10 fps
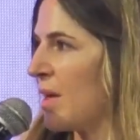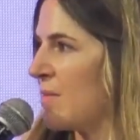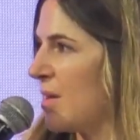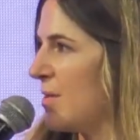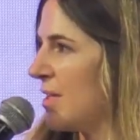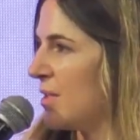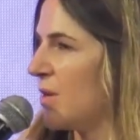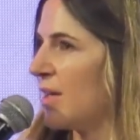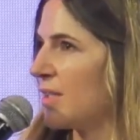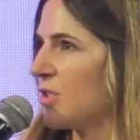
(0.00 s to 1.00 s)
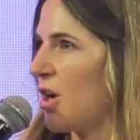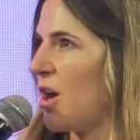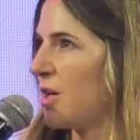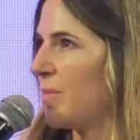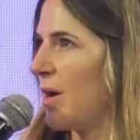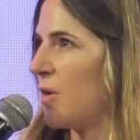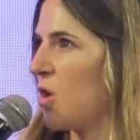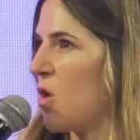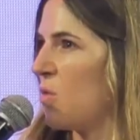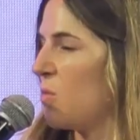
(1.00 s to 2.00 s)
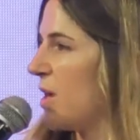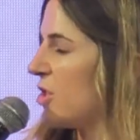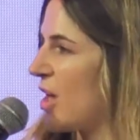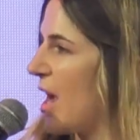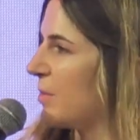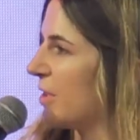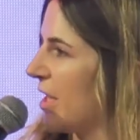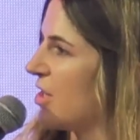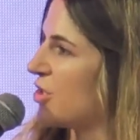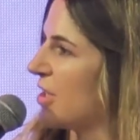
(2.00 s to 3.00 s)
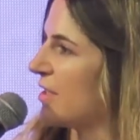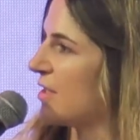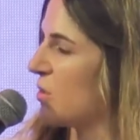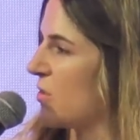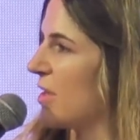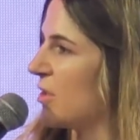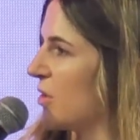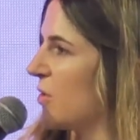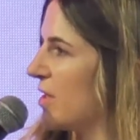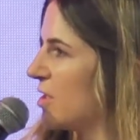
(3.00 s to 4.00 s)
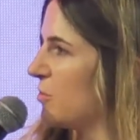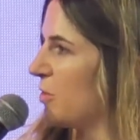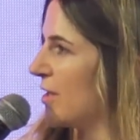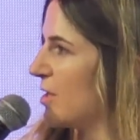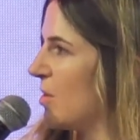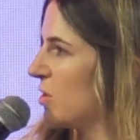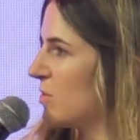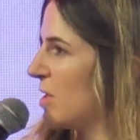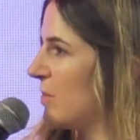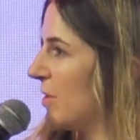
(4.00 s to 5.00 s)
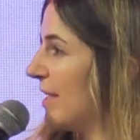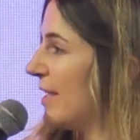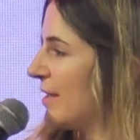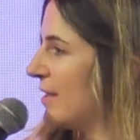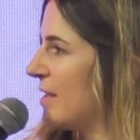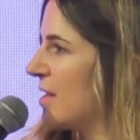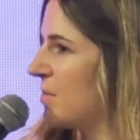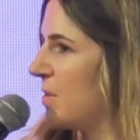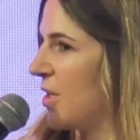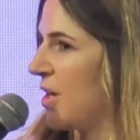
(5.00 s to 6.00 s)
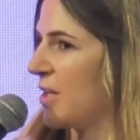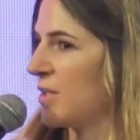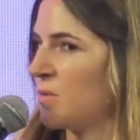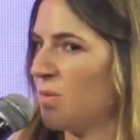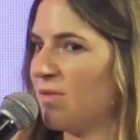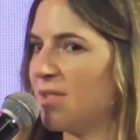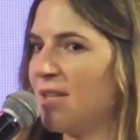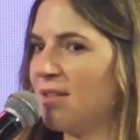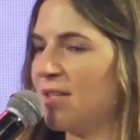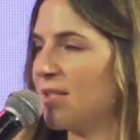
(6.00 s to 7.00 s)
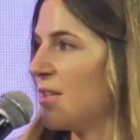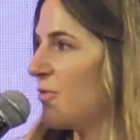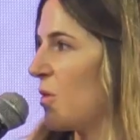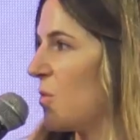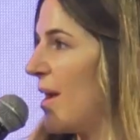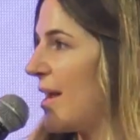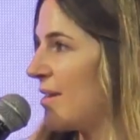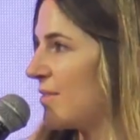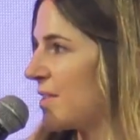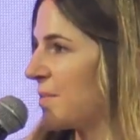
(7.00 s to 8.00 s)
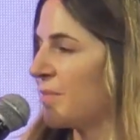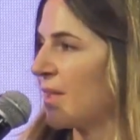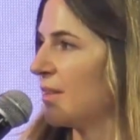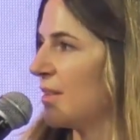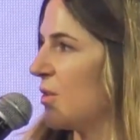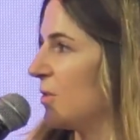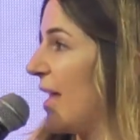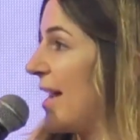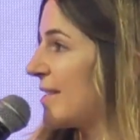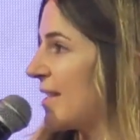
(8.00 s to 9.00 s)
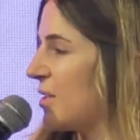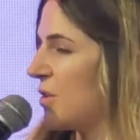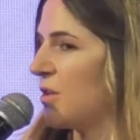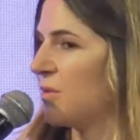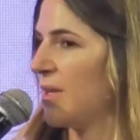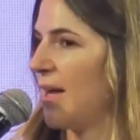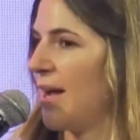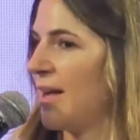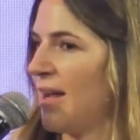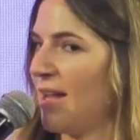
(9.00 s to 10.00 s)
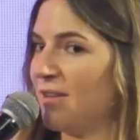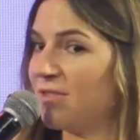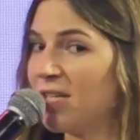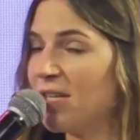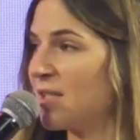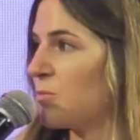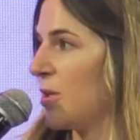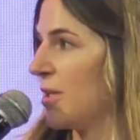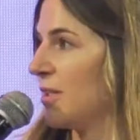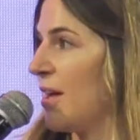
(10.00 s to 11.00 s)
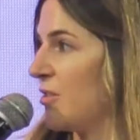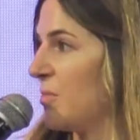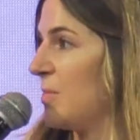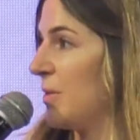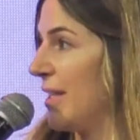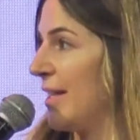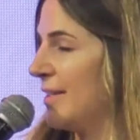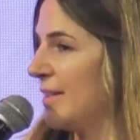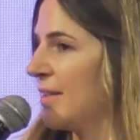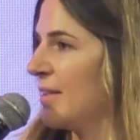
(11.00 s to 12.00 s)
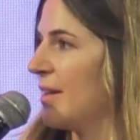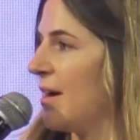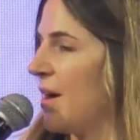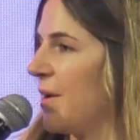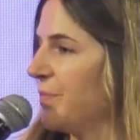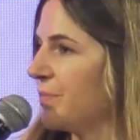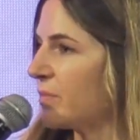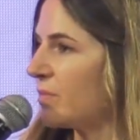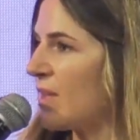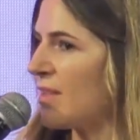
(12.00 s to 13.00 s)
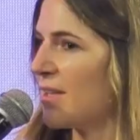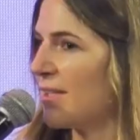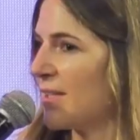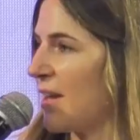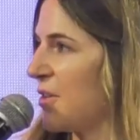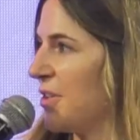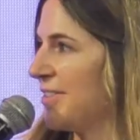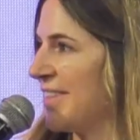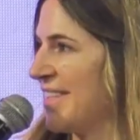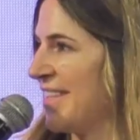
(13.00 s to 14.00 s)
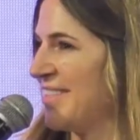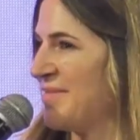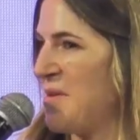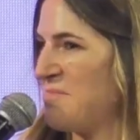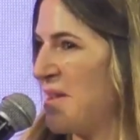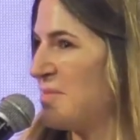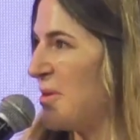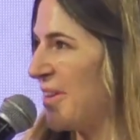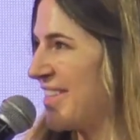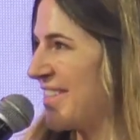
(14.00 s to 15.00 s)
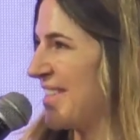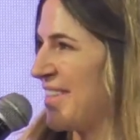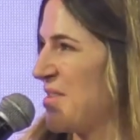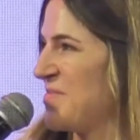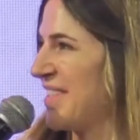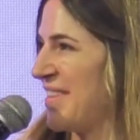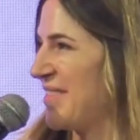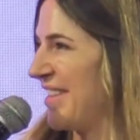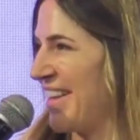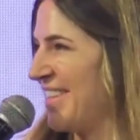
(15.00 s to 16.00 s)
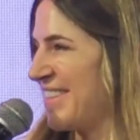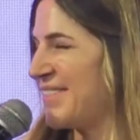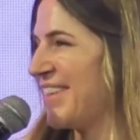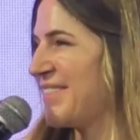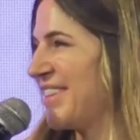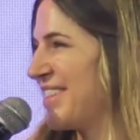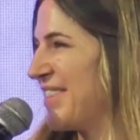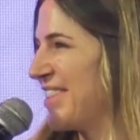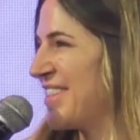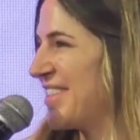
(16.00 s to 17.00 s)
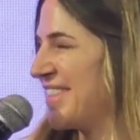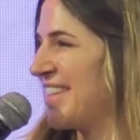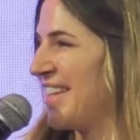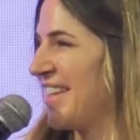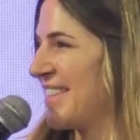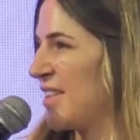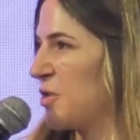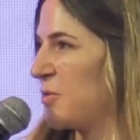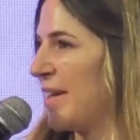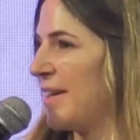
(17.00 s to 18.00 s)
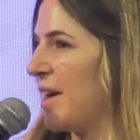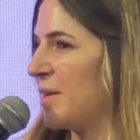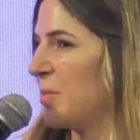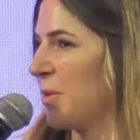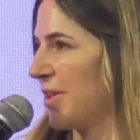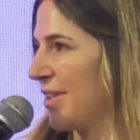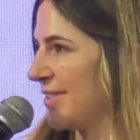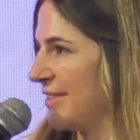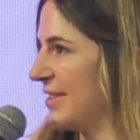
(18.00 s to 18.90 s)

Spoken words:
Maybe you guys can talk about which applications you think are going to bring the most people in, because we've seen these different waves. You know, last cycle we had NFTs bringing a lot of people in. This cycle, is it meme coins? Is it going to be something else? What are you seeing as the great onboarder?